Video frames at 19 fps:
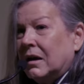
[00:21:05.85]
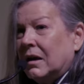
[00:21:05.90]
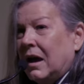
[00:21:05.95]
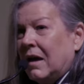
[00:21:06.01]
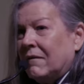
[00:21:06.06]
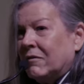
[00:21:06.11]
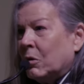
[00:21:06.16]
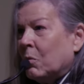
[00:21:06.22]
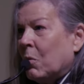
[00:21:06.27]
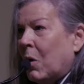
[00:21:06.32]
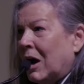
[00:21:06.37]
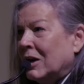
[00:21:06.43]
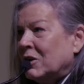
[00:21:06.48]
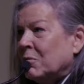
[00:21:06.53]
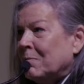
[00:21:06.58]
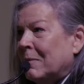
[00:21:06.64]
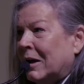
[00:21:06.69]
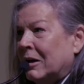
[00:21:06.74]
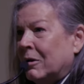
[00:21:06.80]
Having
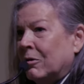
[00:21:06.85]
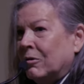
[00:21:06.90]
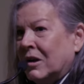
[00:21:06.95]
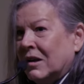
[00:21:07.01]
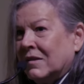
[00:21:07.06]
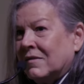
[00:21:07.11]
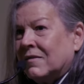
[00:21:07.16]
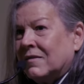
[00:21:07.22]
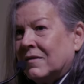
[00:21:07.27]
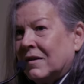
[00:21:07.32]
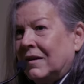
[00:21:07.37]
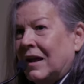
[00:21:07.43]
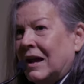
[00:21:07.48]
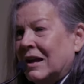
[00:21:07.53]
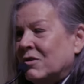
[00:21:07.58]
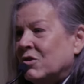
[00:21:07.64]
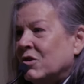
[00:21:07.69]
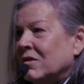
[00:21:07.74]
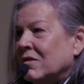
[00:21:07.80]
watched my own
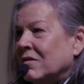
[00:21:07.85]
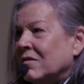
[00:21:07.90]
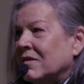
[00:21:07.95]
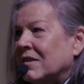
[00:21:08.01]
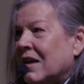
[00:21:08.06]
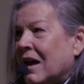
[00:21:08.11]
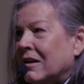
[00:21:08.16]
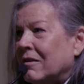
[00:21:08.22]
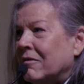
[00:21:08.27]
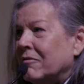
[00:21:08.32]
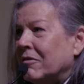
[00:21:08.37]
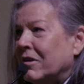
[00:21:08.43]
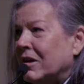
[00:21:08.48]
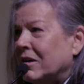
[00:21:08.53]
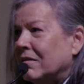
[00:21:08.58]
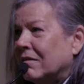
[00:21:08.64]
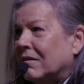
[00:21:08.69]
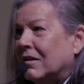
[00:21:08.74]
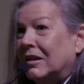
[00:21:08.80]
installations kind of
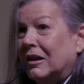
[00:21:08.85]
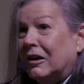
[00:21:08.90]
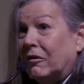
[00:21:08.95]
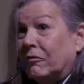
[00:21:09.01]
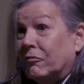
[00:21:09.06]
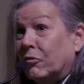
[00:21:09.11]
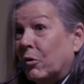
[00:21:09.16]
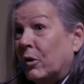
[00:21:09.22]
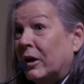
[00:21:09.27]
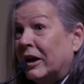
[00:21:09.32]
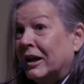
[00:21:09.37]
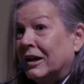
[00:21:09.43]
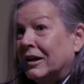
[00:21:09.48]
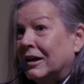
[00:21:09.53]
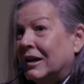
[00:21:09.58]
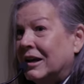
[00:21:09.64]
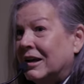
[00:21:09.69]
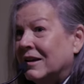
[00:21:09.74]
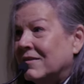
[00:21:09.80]

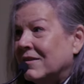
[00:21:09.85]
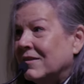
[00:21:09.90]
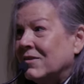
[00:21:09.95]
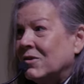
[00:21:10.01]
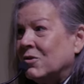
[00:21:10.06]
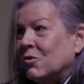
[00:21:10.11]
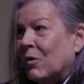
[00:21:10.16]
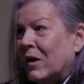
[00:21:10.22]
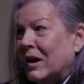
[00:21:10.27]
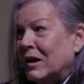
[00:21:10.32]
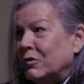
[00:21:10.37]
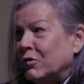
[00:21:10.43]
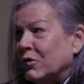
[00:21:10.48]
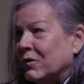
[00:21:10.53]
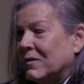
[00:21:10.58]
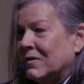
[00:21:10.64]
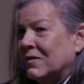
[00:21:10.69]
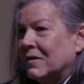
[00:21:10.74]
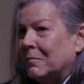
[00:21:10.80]
clairvoyantly as a
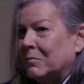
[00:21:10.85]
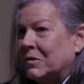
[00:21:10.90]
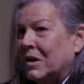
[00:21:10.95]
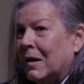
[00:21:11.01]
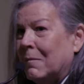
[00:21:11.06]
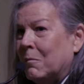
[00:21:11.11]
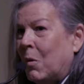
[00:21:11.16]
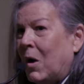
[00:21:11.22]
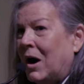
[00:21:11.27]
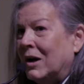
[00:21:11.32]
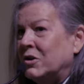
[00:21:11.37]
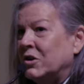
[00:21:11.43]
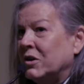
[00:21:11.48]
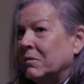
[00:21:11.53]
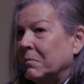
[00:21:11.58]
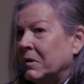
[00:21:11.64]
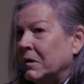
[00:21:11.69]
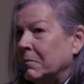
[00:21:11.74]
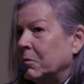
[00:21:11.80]
stranger, sometime
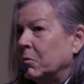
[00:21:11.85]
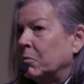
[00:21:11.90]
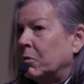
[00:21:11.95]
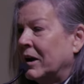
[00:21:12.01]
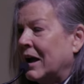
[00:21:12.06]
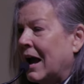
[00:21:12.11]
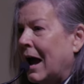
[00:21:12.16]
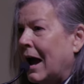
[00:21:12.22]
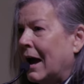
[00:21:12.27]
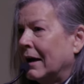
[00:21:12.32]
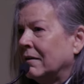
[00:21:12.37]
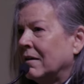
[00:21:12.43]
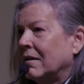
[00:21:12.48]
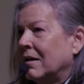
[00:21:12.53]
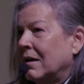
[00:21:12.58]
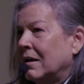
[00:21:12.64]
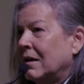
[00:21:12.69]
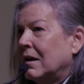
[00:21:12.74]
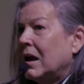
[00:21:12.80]
watching people react
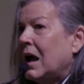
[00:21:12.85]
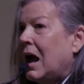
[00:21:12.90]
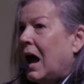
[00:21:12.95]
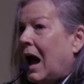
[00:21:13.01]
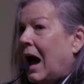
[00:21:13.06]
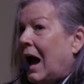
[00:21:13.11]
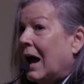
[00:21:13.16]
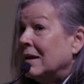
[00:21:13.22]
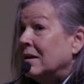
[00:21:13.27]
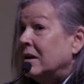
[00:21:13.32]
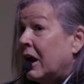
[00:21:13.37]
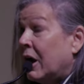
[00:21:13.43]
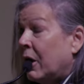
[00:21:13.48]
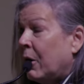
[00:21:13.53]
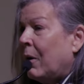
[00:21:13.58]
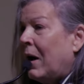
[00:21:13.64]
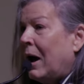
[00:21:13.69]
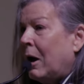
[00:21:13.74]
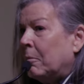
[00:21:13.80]
I
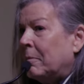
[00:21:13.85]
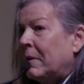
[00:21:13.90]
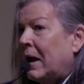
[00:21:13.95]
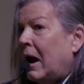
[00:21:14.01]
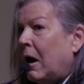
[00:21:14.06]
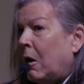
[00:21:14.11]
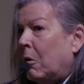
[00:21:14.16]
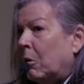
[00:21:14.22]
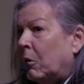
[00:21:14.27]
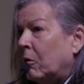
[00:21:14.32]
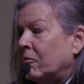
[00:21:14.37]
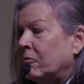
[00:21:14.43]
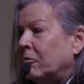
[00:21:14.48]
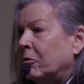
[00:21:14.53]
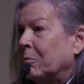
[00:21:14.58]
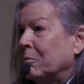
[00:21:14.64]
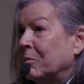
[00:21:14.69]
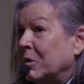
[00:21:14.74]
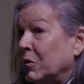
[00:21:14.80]
know how
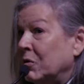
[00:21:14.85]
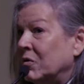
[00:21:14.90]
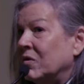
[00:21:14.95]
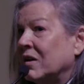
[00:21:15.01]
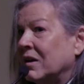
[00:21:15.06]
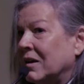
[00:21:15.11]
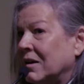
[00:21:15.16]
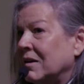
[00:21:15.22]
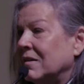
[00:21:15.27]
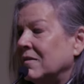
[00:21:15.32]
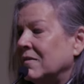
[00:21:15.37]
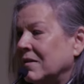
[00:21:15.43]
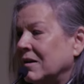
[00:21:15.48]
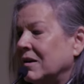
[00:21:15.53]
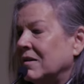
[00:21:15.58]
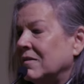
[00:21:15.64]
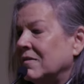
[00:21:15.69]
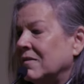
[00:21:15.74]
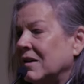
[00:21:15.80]
powerful music is.
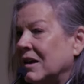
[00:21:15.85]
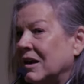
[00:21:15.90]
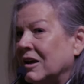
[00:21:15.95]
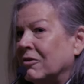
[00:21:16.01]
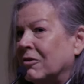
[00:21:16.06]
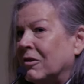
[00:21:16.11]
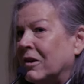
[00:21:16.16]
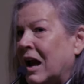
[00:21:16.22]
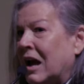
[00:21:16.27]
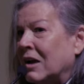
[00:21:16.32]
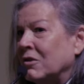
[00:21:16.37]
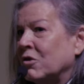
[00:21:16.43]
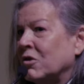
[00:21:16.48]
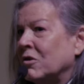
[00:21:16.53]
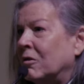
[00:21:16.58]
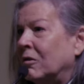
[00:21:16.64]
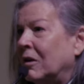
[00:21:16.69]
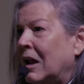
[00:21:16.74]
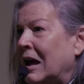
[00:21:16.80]
It is the
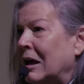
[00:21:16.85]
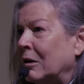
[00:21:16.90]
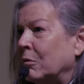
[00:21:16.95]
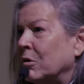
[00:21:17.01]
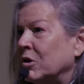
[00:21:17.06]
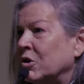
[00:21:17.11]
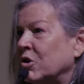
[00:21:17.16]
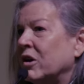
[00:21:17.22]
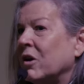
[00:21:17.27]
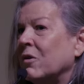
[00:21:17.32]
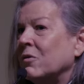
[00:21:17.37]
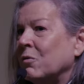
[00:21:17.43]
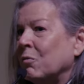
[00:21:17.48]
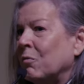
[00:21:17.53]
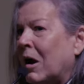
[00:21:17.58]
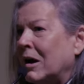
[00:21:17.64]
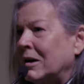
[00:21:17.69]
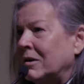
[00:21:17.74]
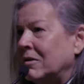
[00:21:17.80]
international language, it goes
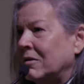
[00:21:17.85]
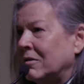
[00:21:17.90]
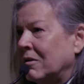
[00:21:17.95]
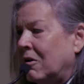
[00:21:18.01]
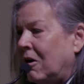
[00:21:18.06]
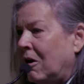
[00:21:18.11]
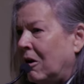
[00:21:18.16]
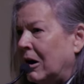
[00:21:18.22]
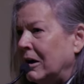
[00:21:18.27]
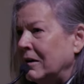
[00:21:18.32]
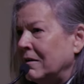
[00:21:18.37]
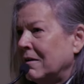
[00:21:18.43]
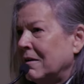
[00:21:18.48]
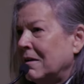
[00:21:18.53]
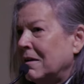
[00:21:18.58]
right to the heart.